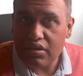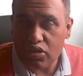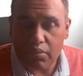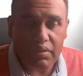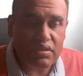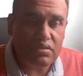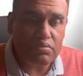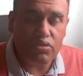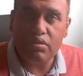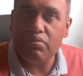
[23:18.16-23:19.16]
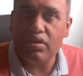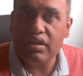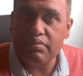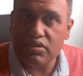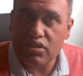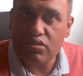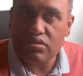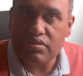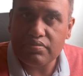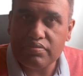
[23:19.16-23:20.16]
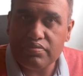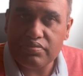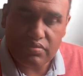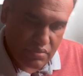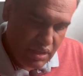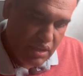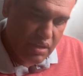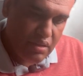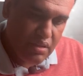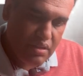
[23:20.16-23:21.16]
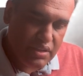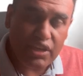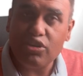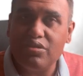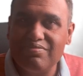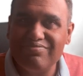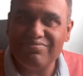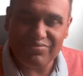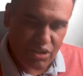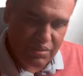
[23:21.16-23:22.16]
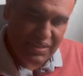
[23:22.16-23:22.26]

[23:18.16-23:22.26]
topics, more important MCQs. Thank you. All the